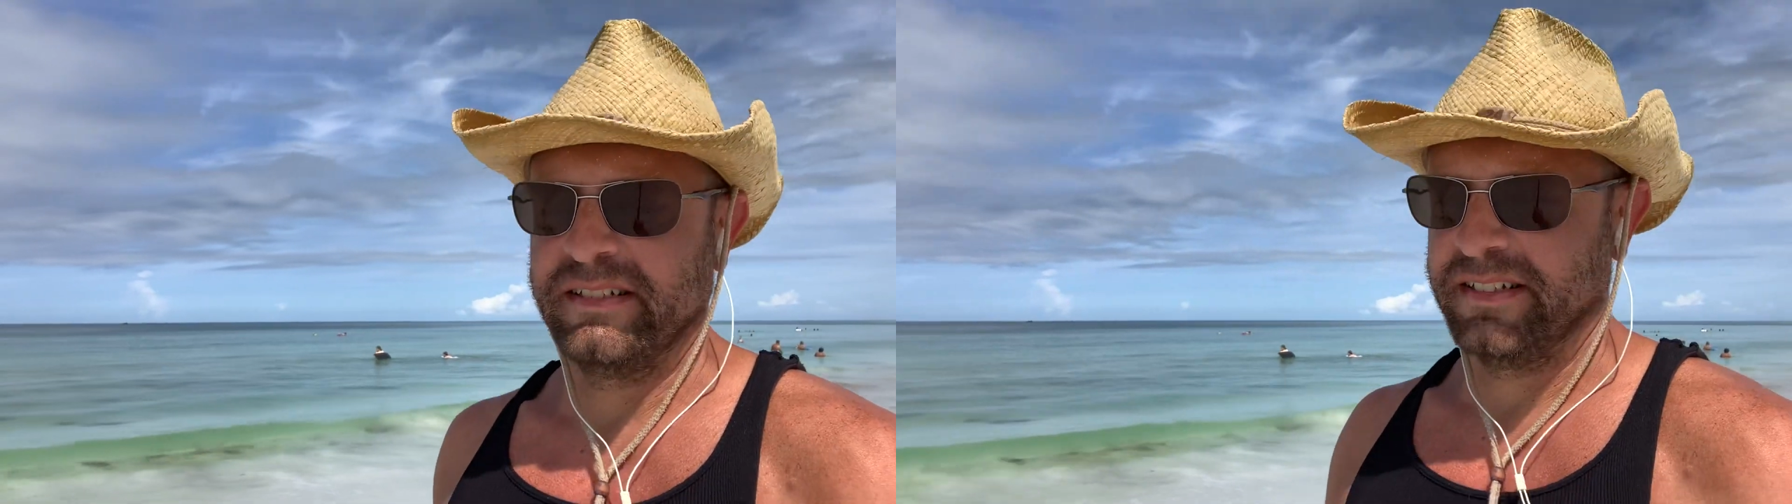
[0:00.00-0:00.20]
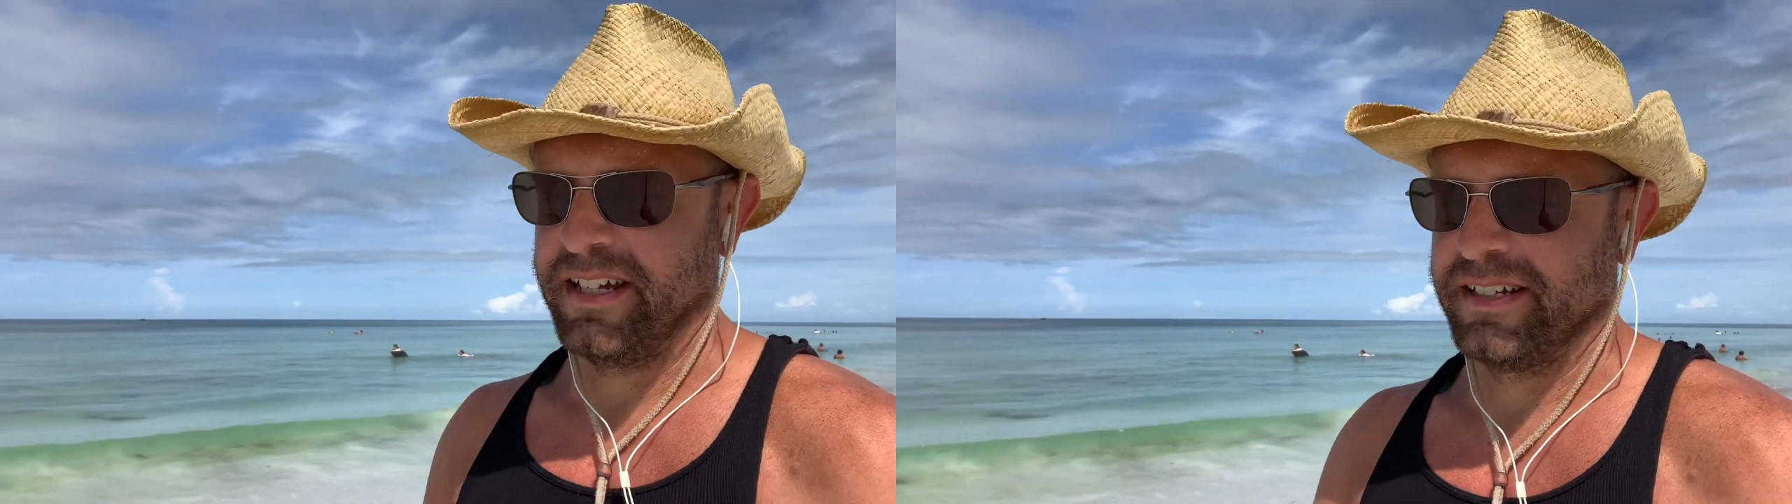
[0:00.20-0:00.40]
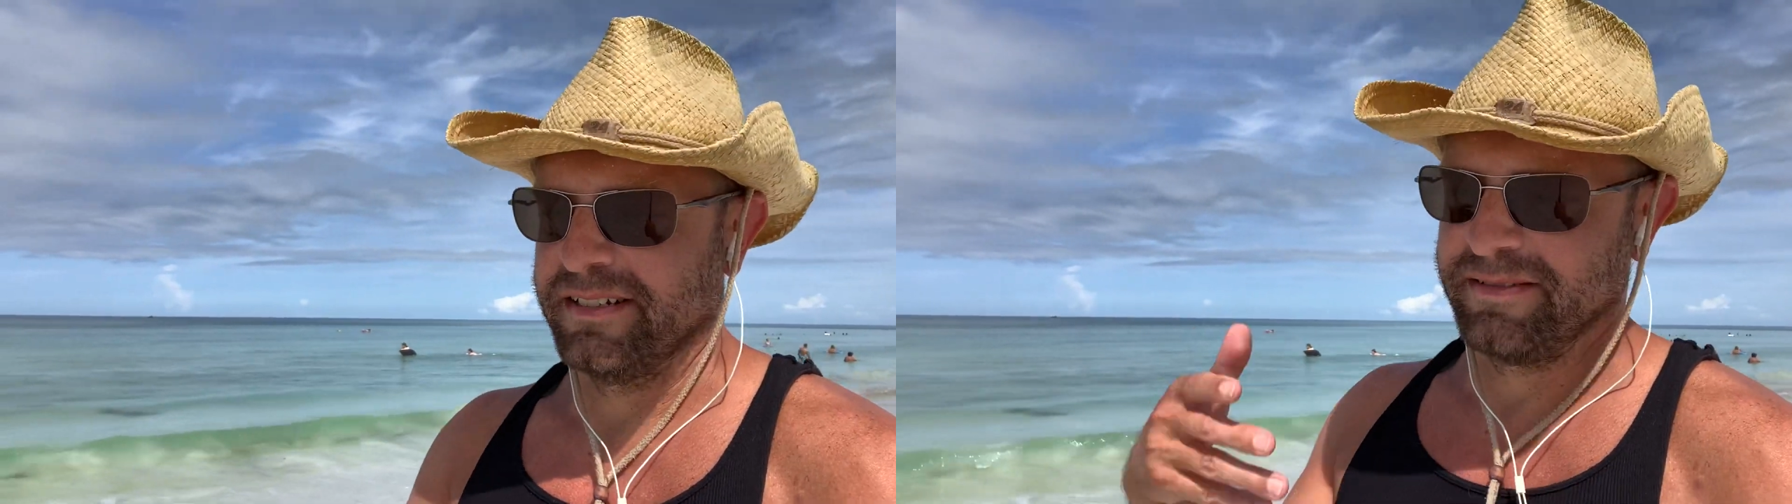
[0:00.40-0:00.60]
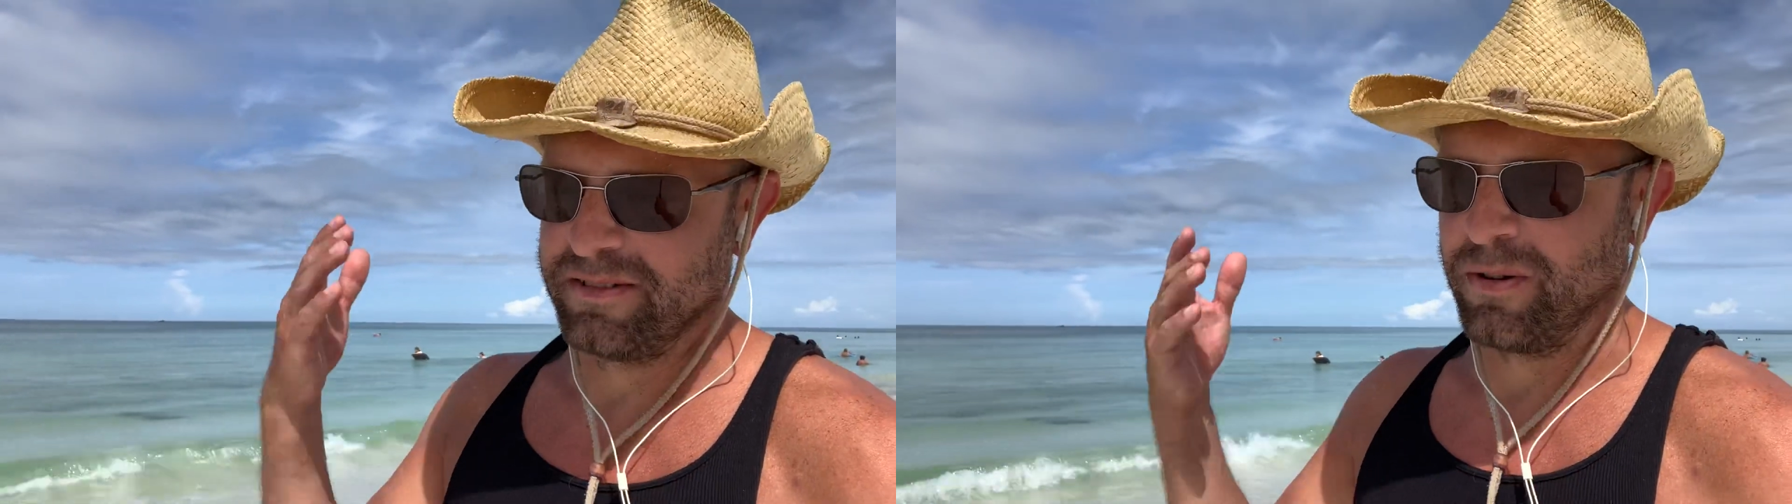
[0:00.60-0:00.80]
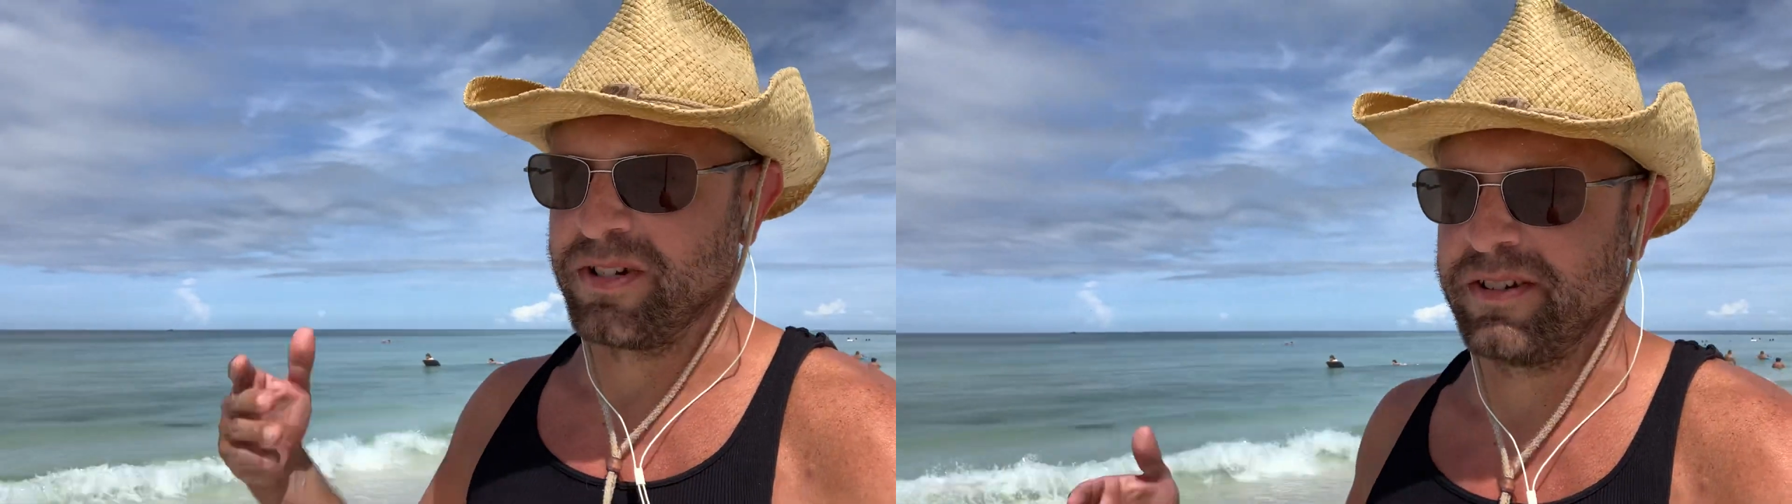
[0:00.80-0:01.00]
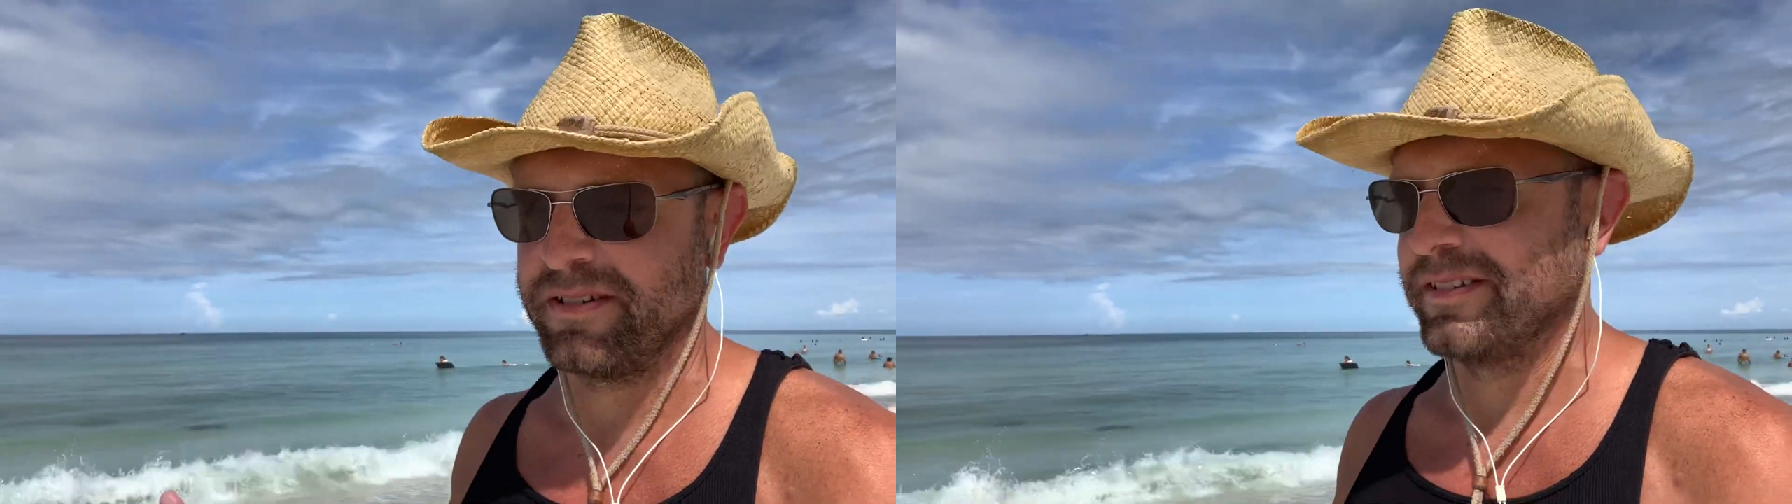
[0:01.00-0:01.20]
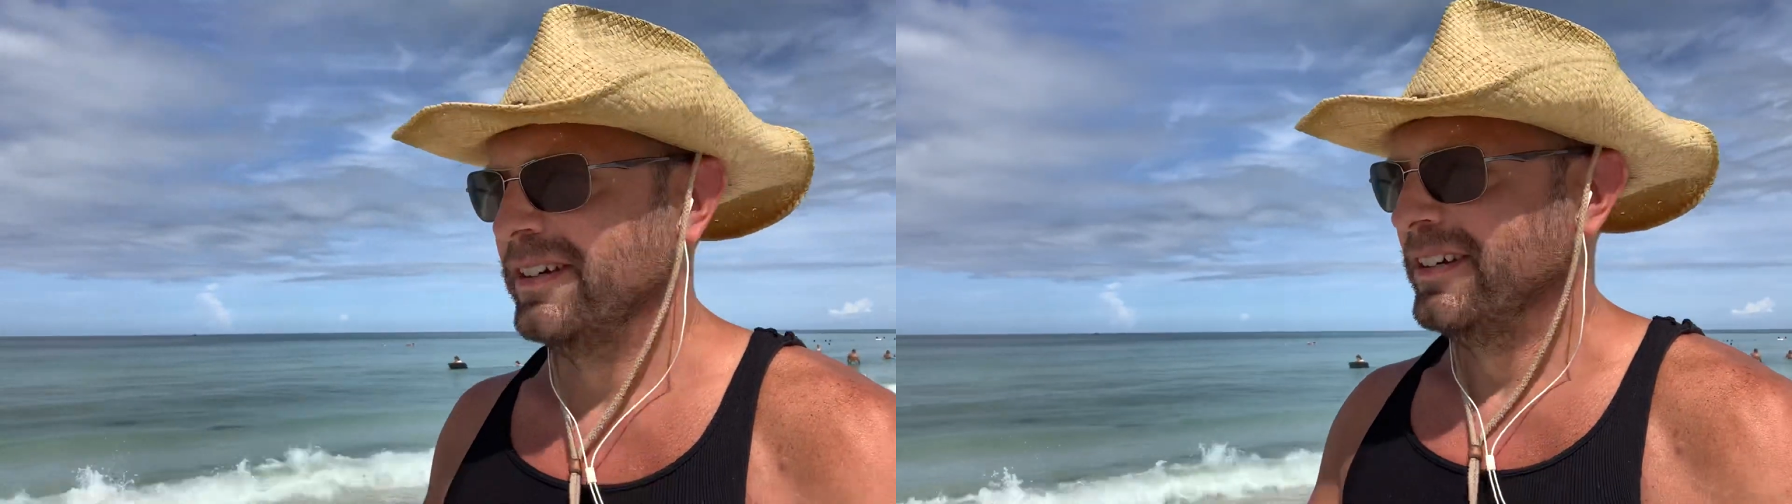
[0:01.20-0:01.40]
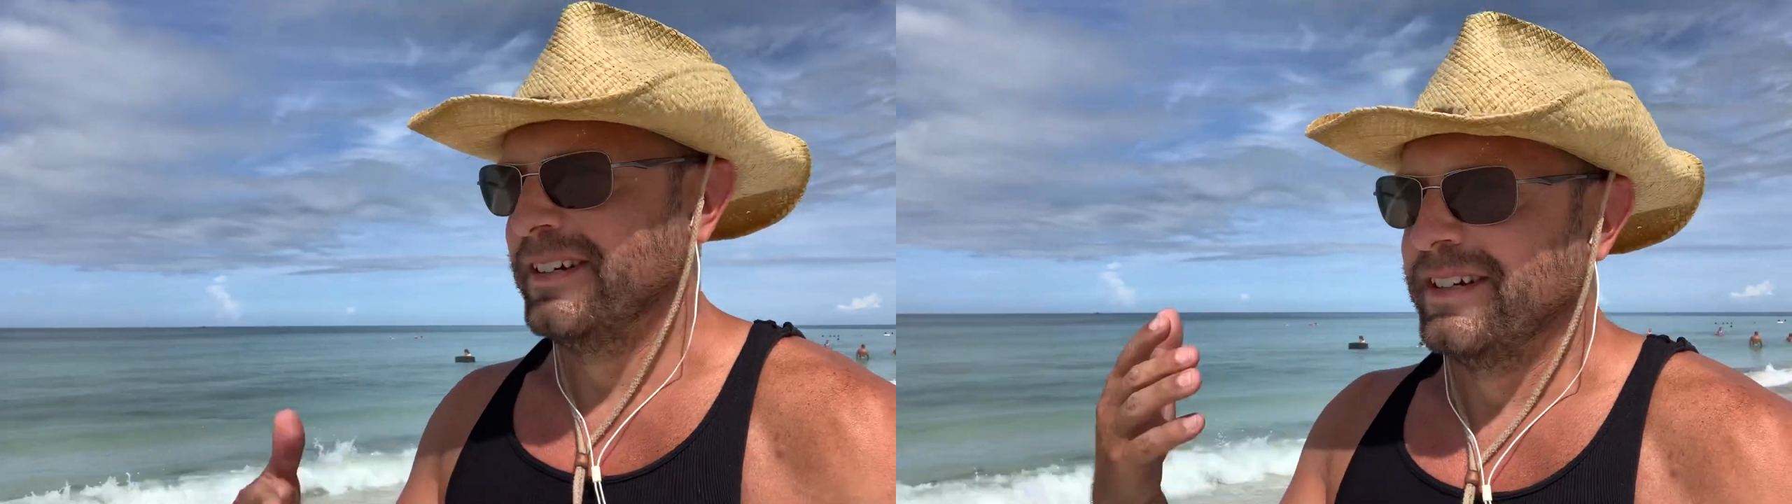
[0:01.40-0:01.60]
And of course,
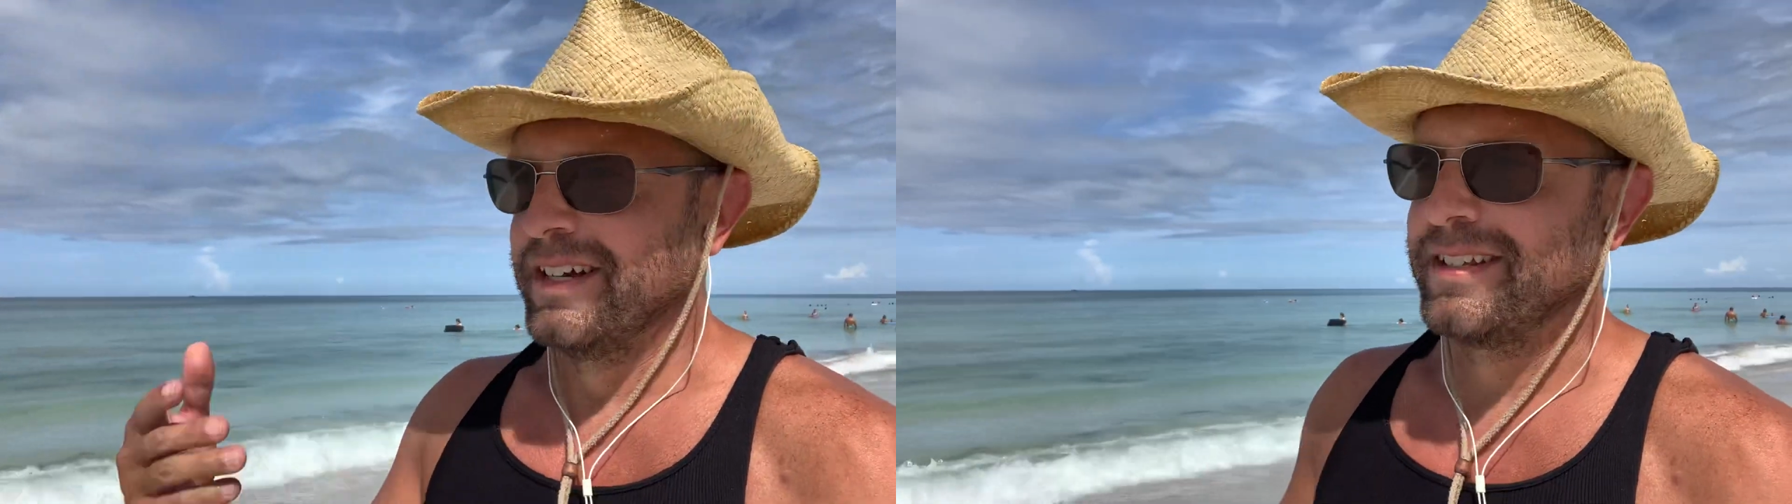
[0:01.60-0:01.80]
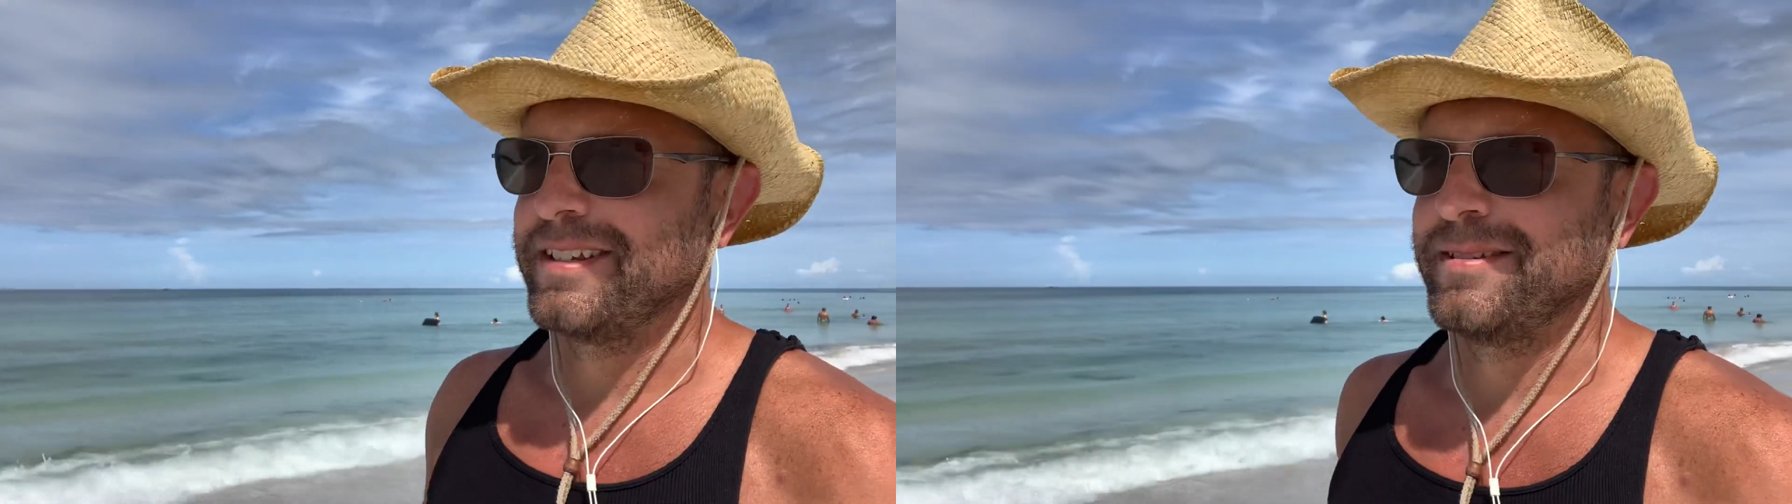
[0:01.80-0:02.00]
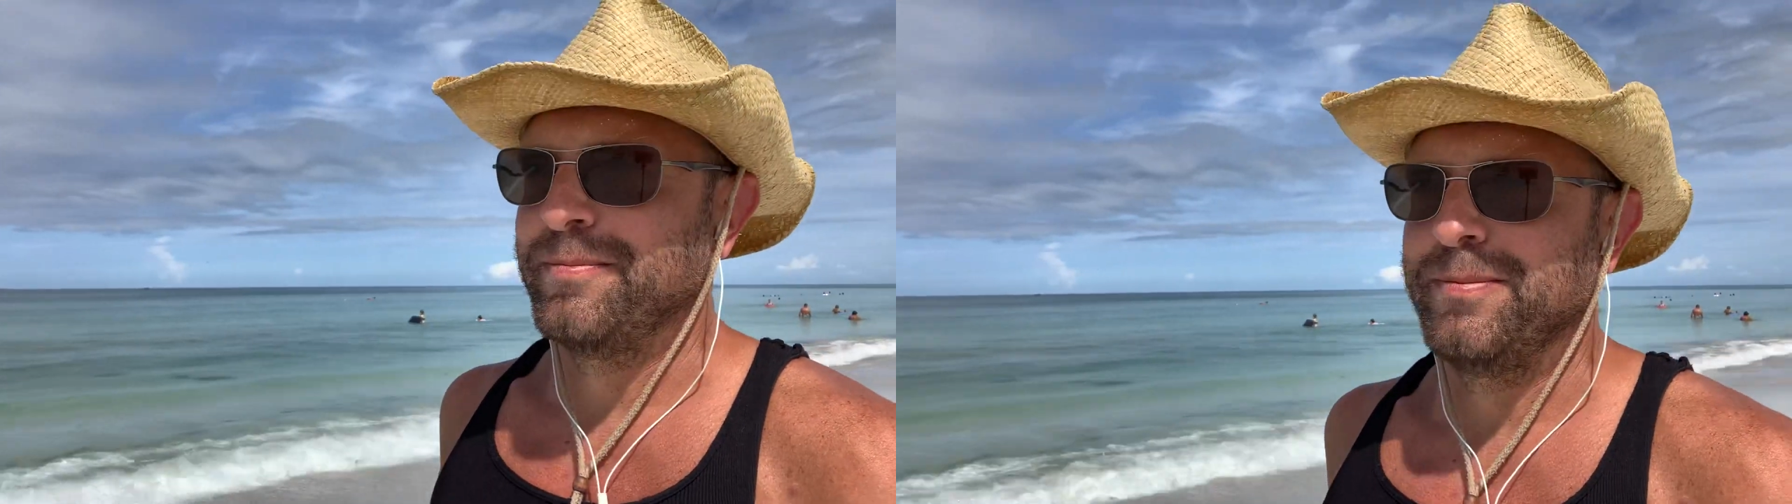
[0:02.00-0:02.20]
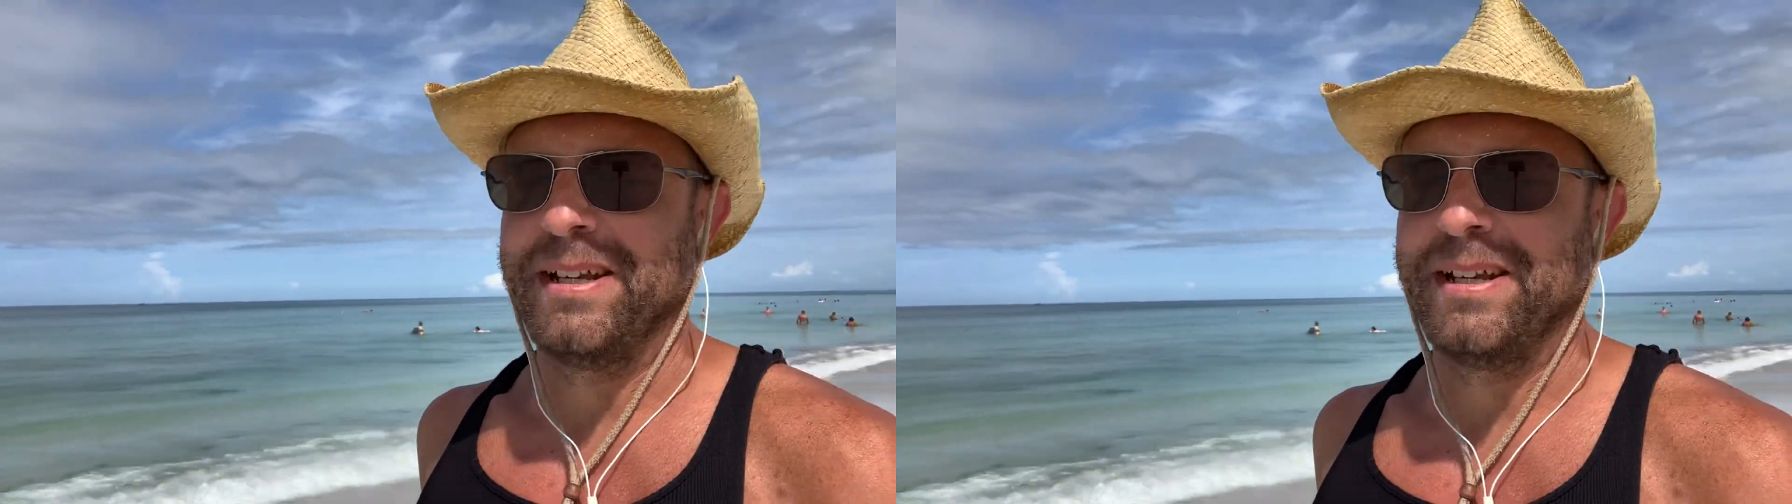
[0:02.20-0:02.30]
it's